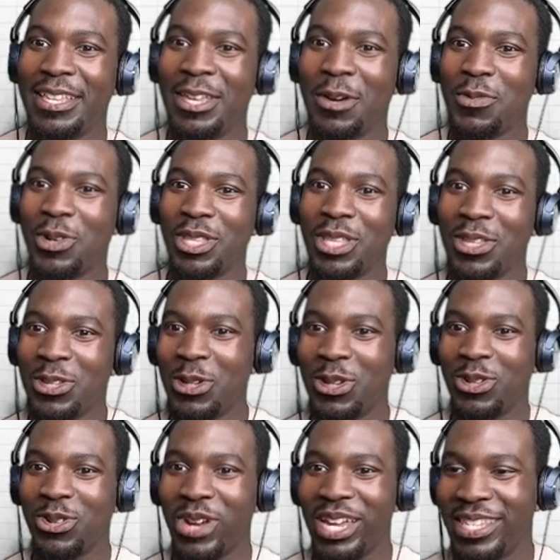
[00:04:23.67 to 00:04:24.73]
No more than
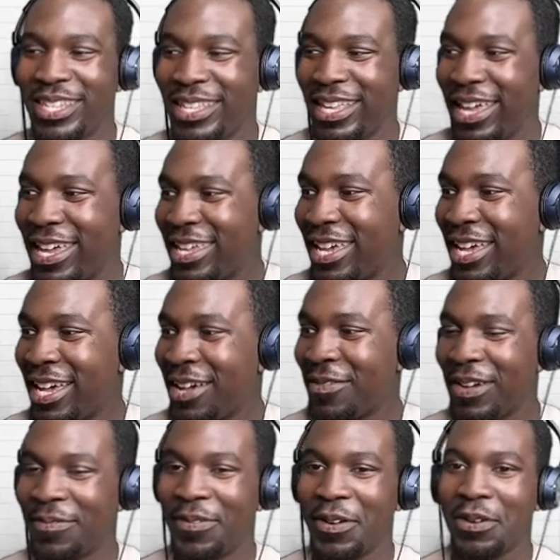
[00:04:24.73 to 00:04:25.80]
2 trades a day.
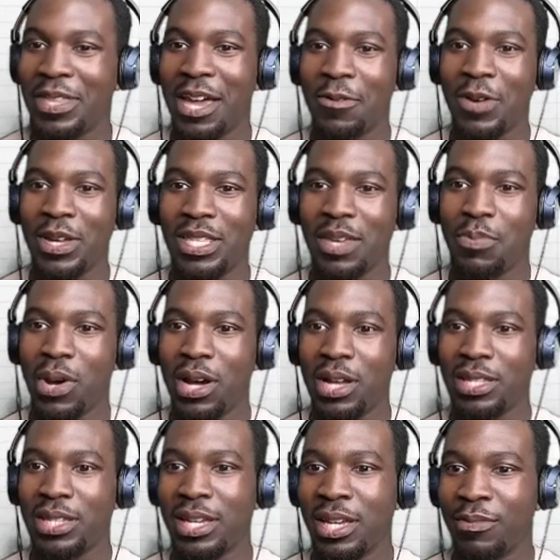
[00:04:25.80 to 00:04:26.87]
Yeah, I failed that already,
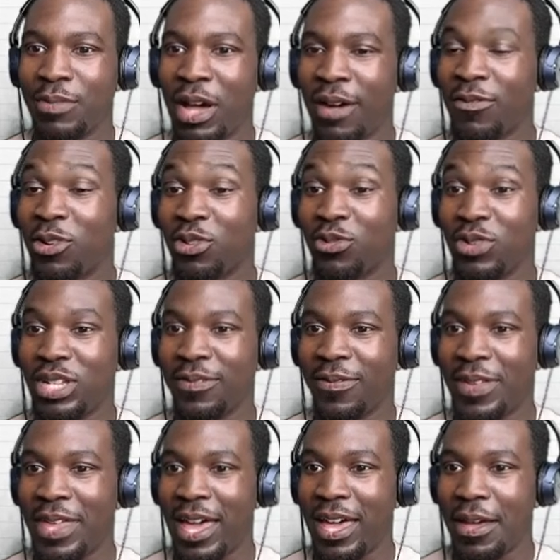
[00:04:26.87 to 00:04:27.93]
but I have good reason
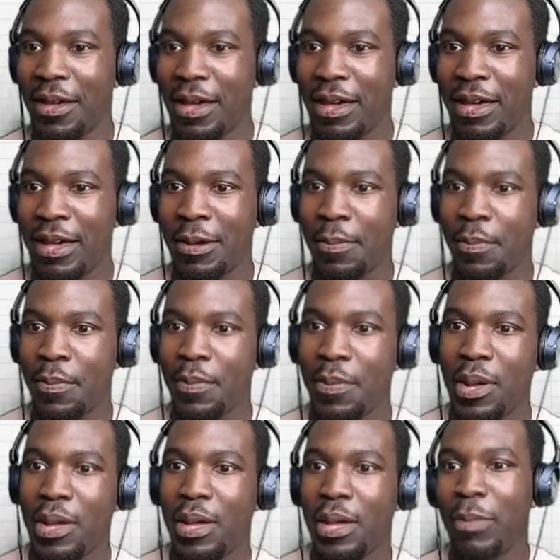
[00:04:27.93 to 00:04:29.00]
for that.
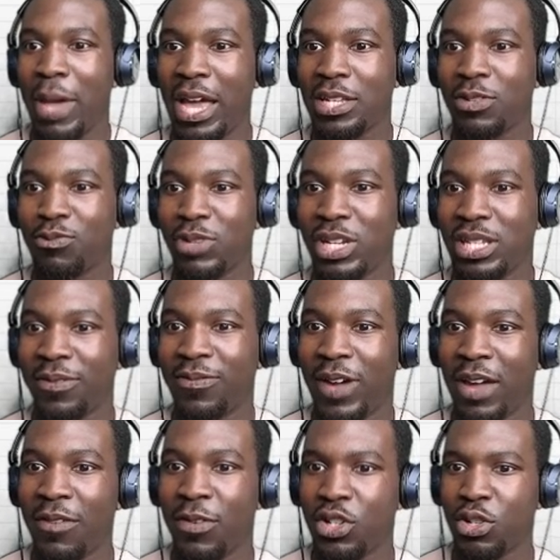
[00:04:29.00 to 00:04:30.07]
Max risk
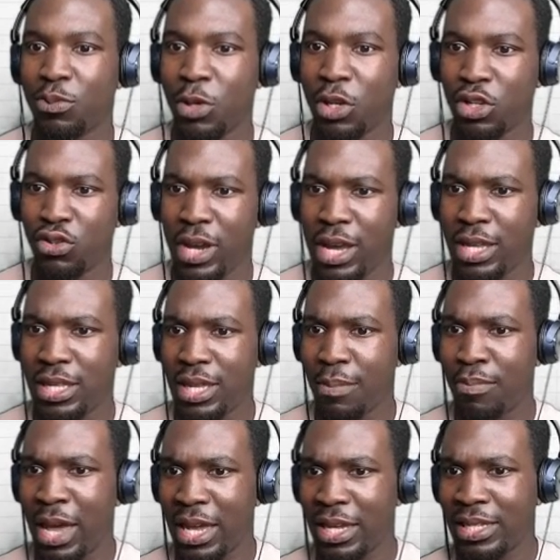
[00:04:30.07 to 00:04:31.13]
500 per trade
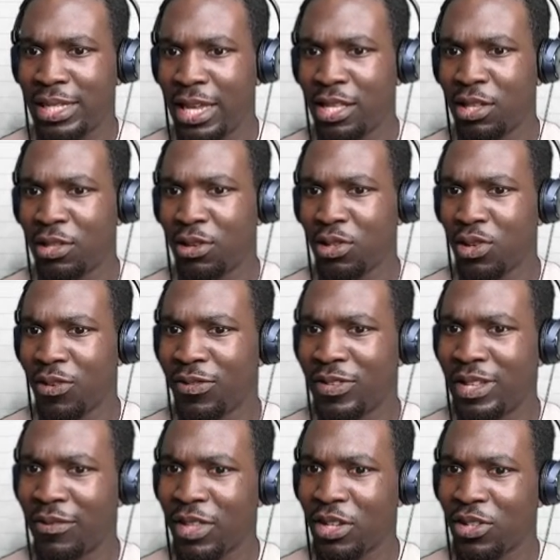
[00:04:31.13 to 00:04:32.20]
and max daily loss of
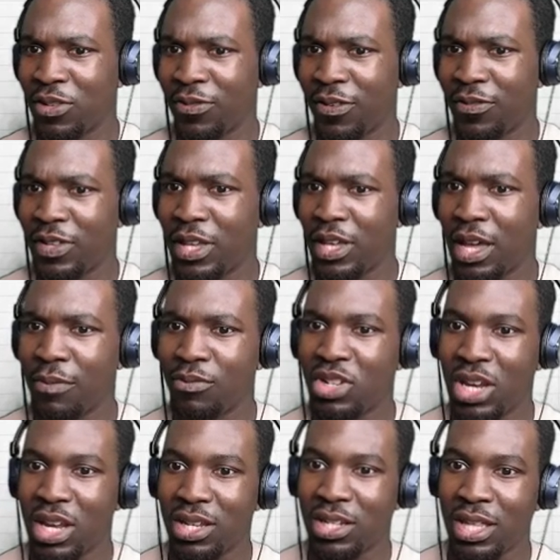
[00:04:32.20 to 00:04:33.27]
750. I'm
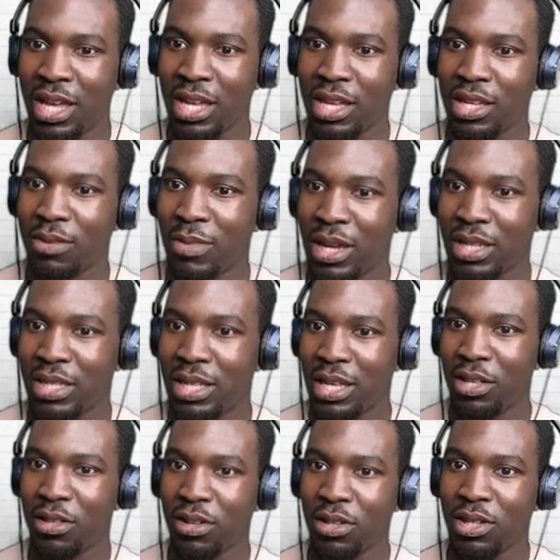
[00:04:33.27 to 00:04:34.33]
changing that. Max
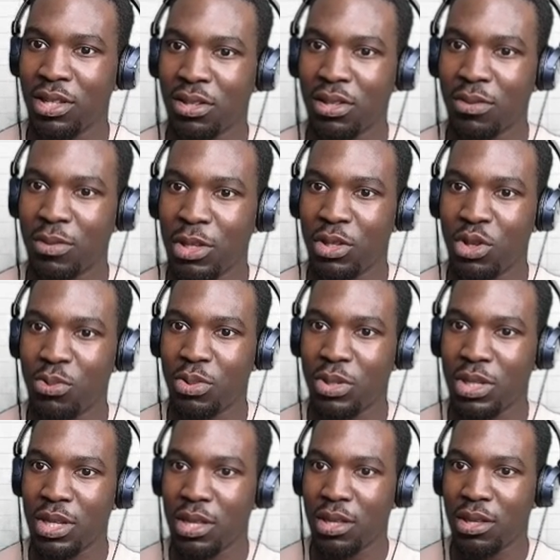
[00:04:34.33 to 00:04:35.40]
daily loss is going to be
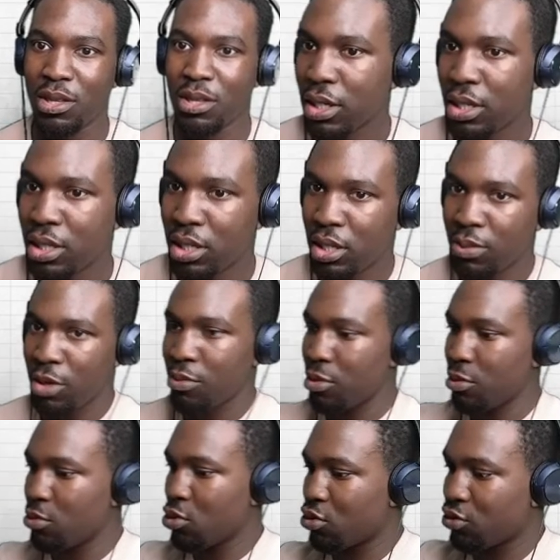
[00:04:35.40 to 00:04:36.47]
2%, because I need to be a
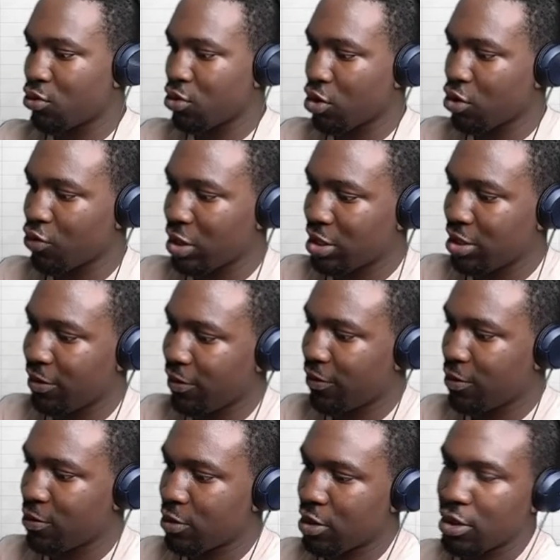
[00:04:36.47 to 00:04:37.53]
bit more aggressive
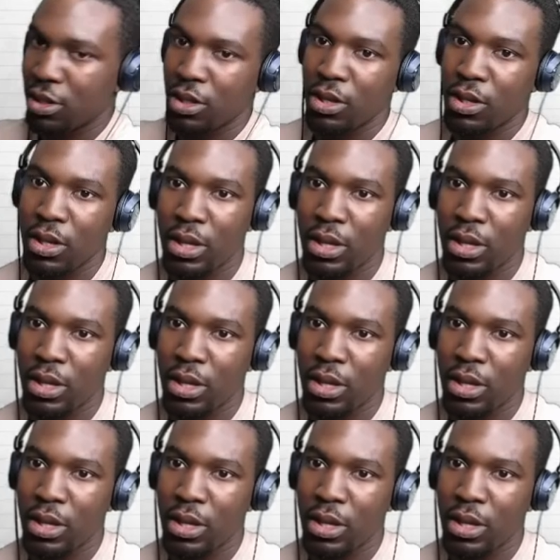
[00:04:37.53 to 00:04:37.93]
if I want to.